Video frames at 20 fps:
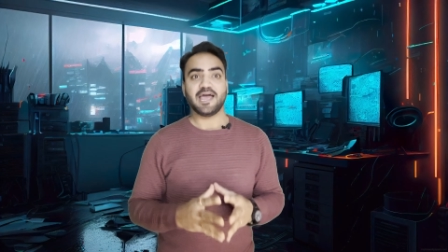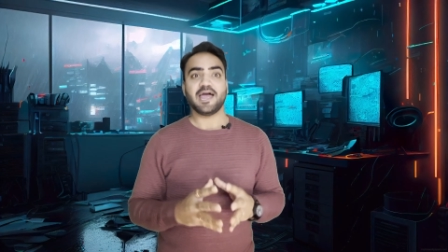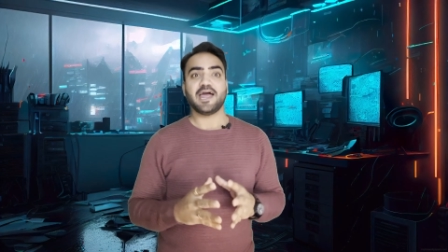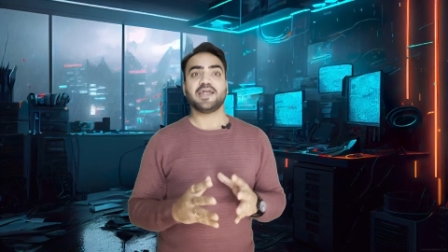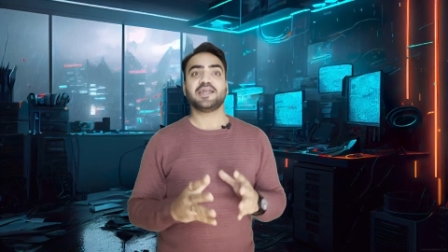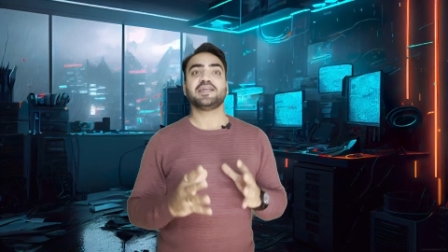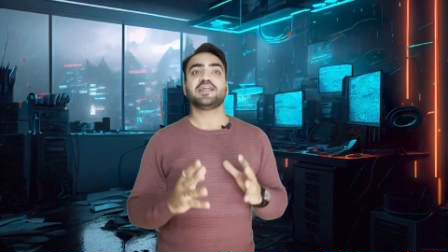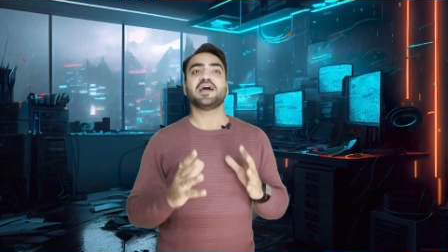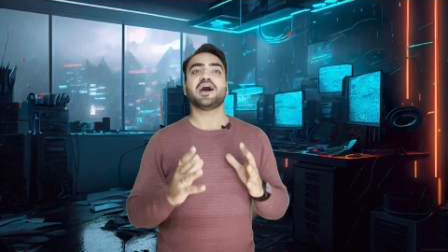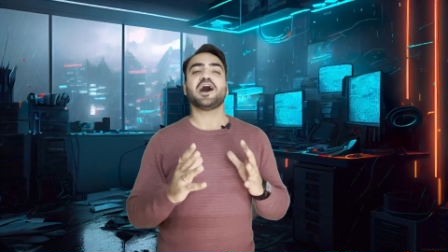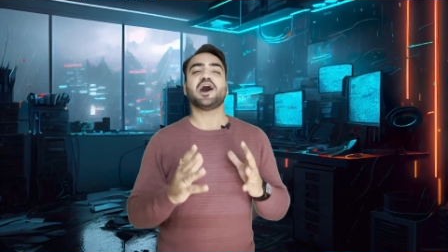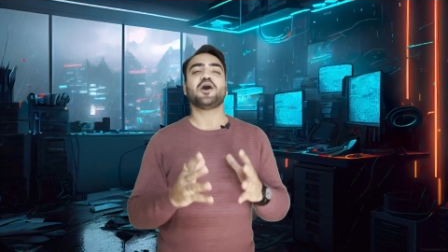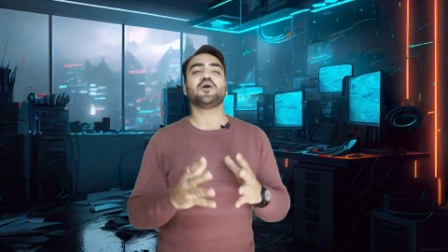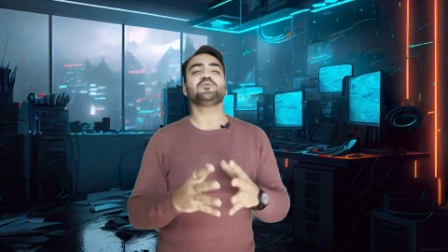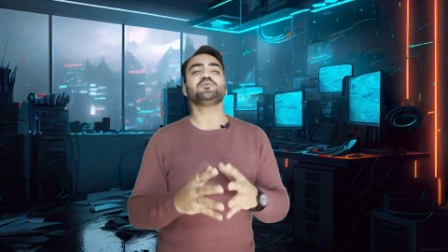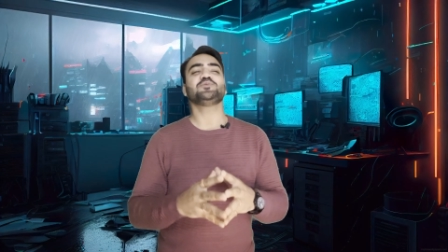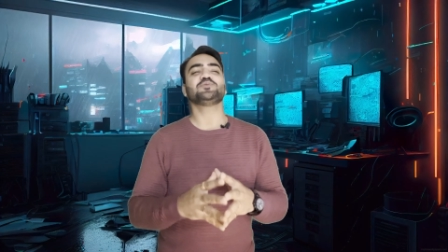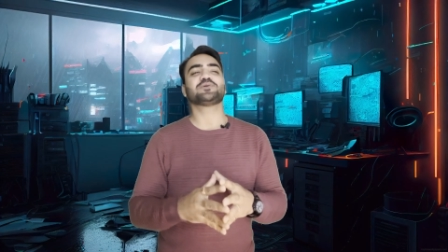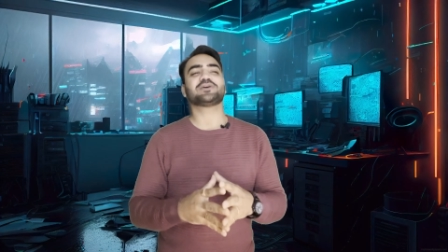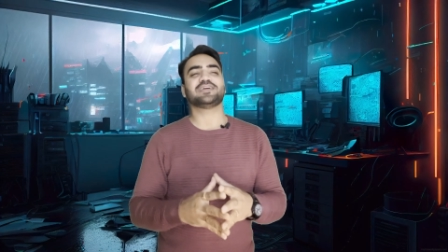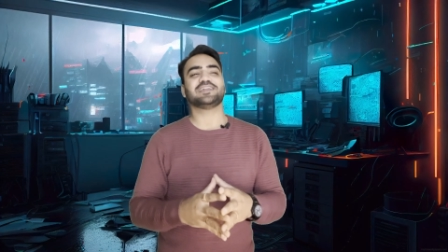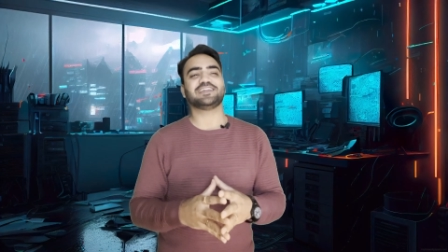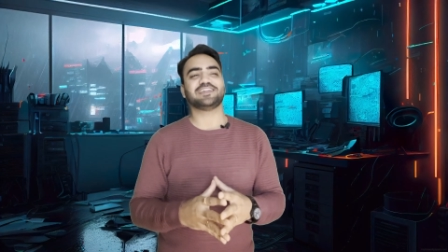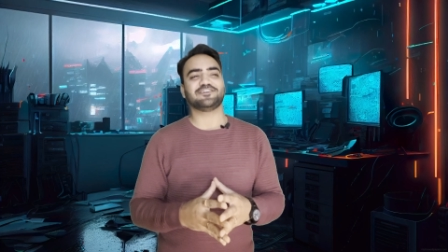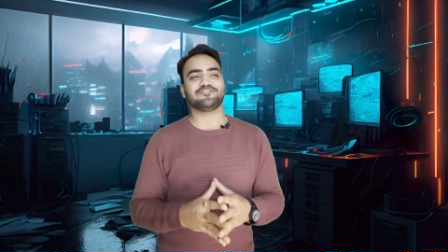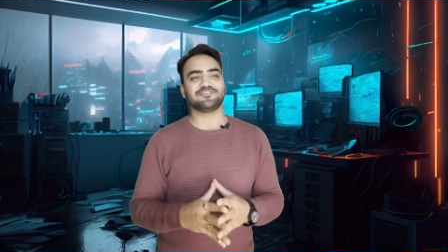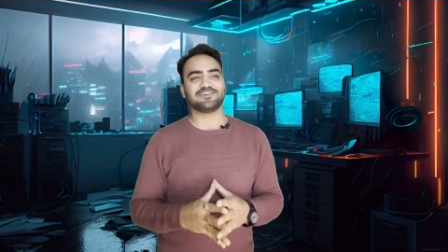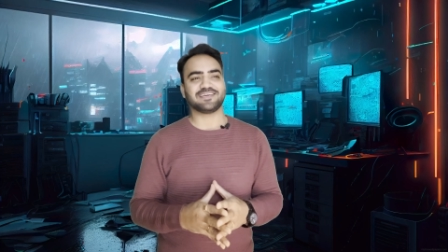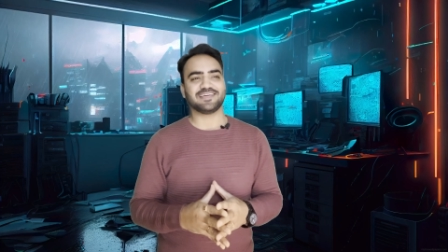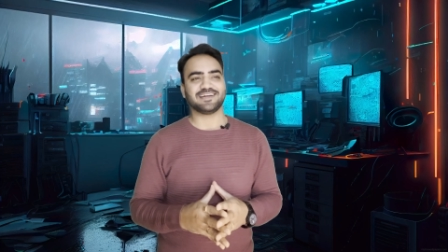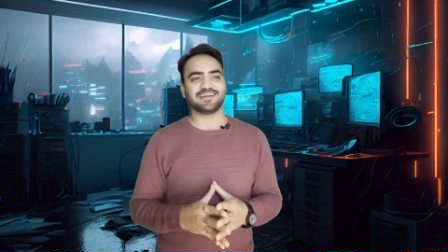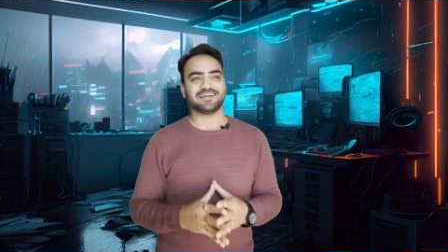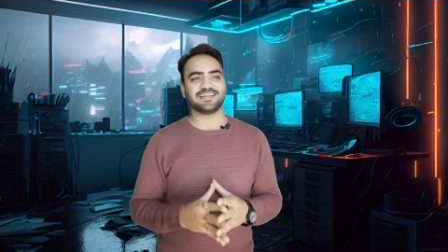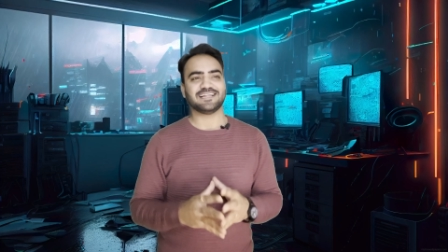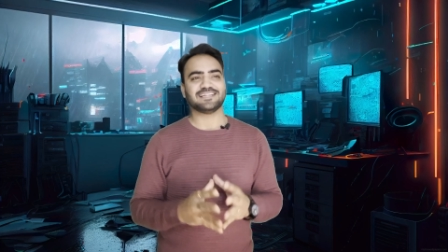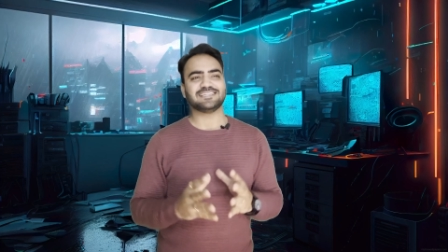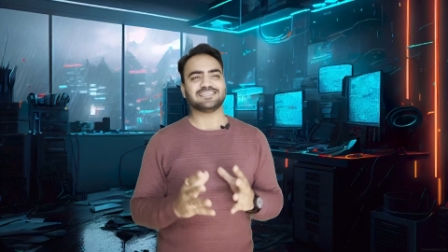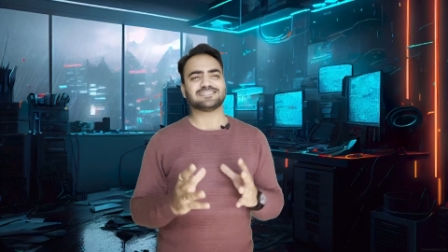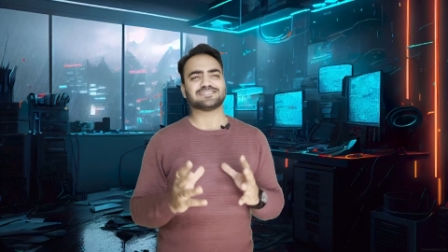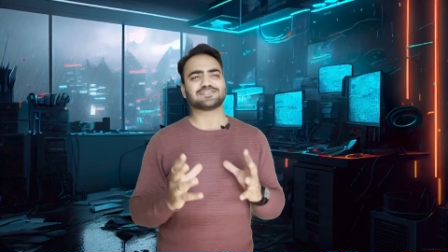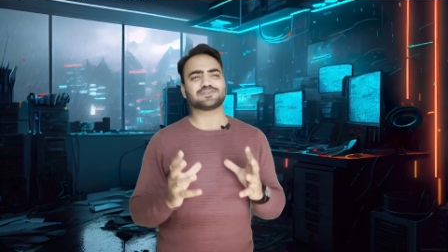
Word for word: and how you can navigate this